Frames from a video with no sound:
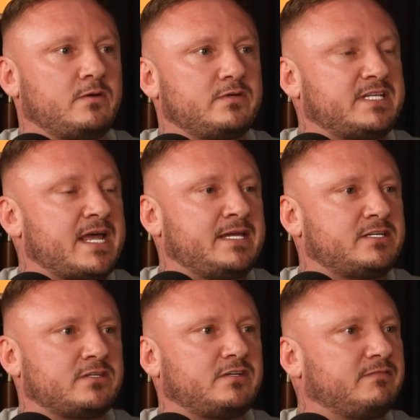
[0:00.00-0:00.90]
dazed
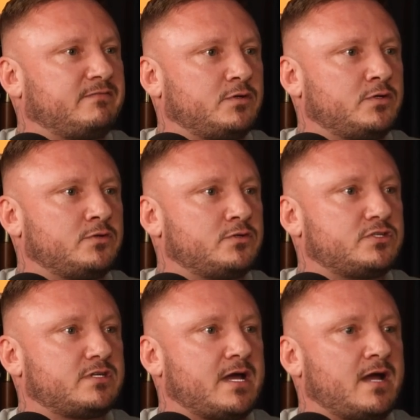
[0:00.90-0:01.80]
and
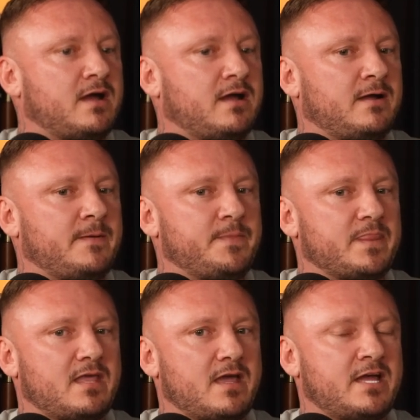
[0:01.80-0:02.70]
confused.
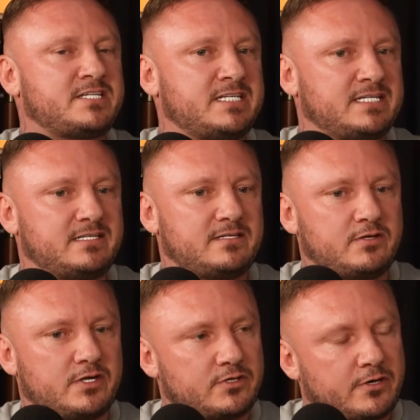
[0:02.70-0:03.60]
As he
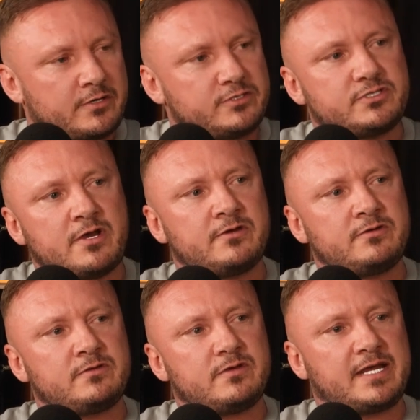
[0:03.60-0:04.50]
crouched
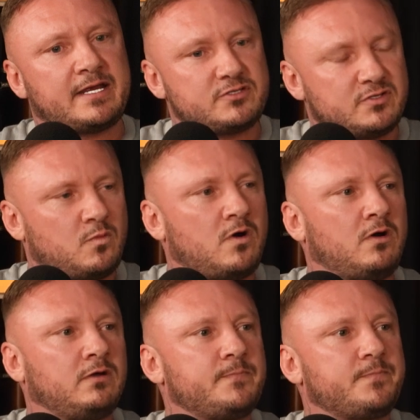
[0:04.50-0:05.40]
down against the
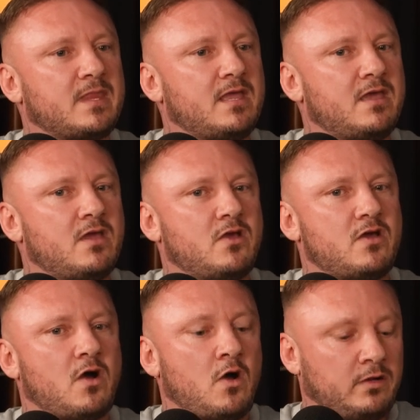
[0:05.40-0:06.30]
wall,
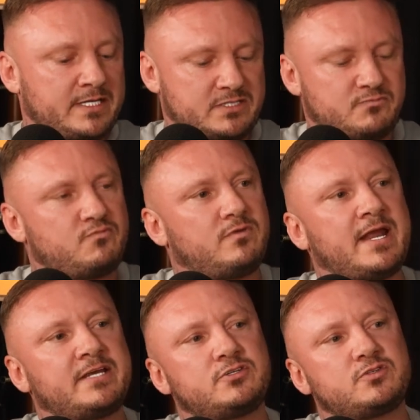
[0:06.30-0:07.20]
all his
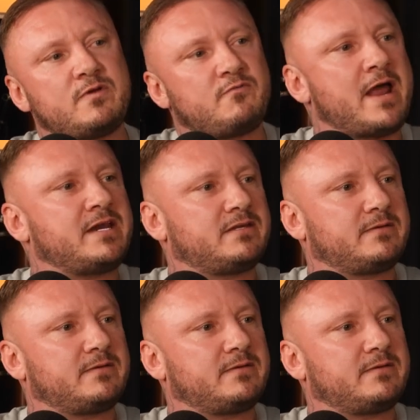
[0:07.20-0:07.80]
legs just went red.